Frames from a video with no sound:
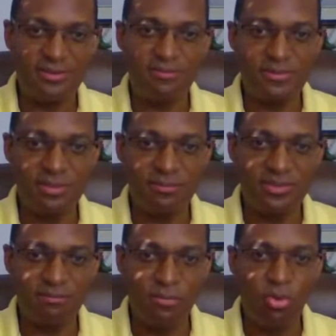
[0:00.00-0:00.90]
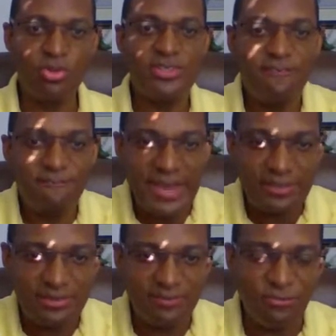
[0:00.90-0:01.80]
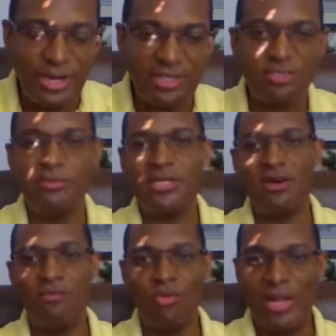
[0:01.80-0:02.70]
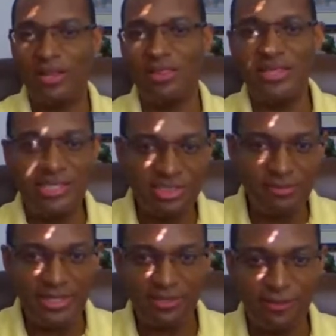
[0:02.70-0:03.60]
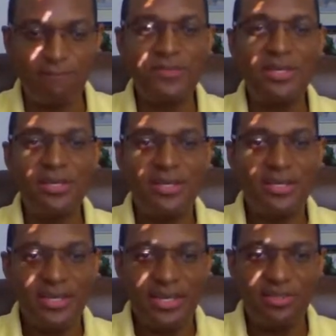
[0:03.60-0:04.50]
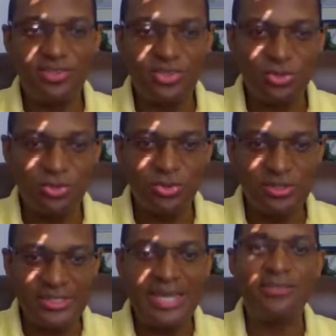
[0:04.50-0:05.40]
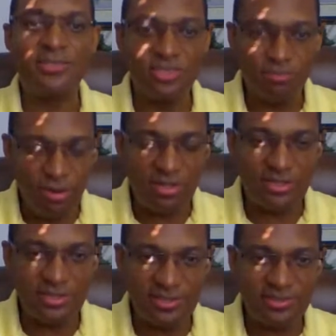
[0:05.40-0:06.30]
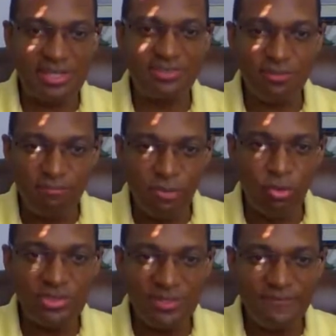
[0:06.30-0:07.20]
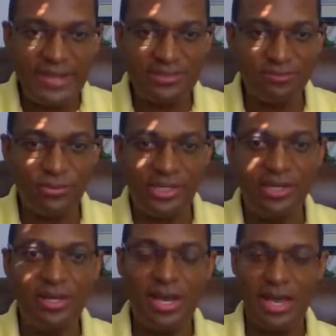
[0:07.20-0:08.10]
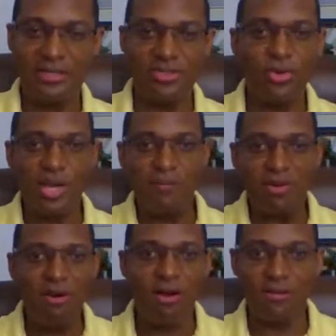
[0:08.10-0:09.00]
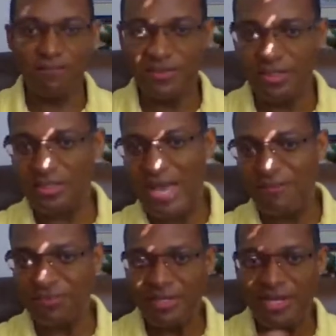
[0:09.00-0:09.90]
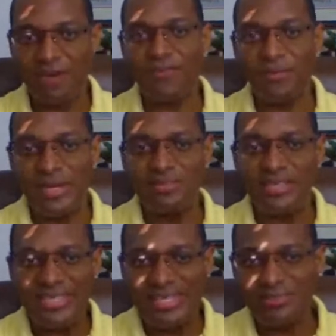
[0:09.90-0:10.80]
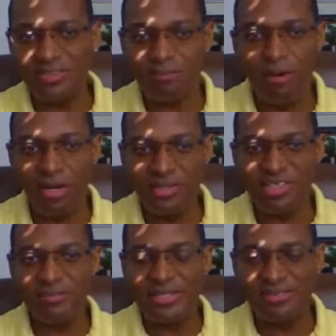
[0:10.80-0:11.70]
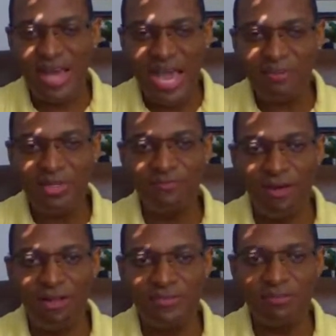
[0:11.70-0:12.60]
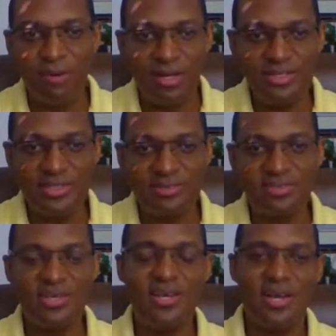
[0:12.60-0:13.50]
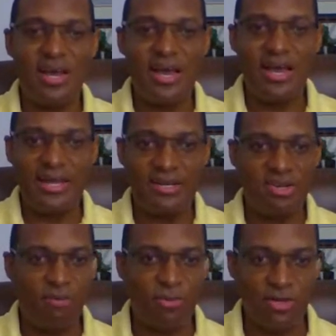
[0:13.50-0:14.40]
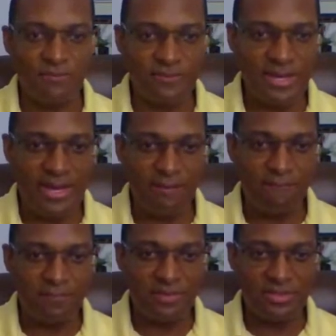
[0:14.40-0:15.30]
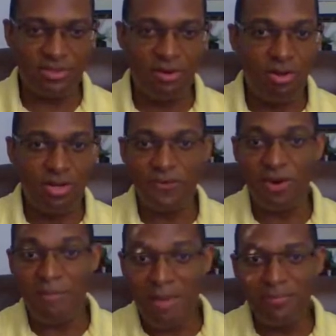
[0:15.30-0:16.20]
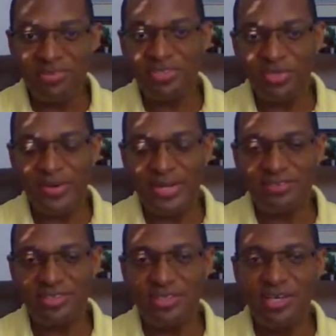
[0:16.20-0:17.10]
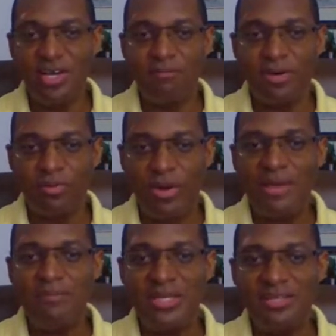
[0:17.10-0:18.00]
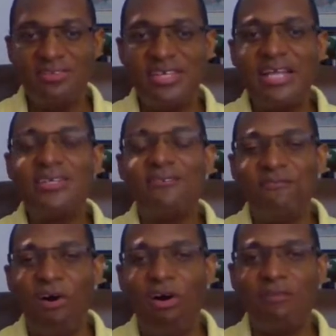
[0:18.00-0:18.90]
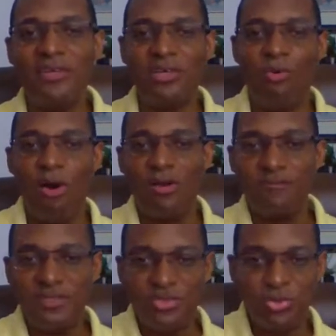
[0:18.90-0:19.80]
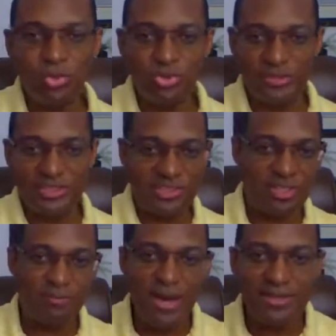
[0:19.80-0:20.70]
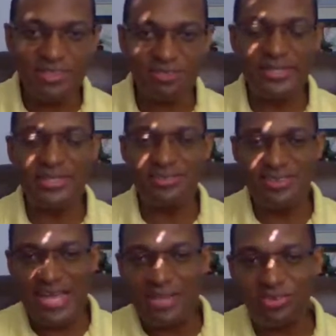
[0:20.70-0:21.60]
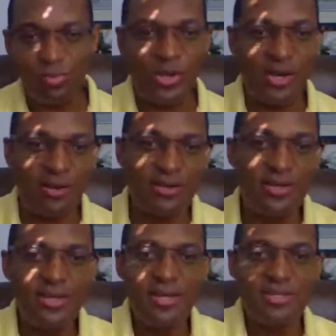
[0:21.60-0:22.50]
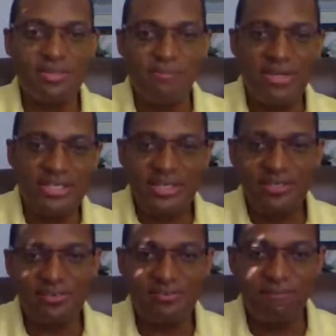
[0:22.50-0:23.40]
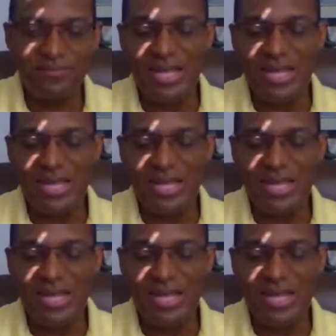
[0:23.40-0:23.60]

The most effective way to become wealthy in Jamaica is to get into politics. That's the most effective way. And don't get me wrong, you have to be careful when I say get into politics, because I'm involved in politics, and a number of, all of our members in the UIC. But what I mean is get involved in one of the two traditional parties, because that's where the money is.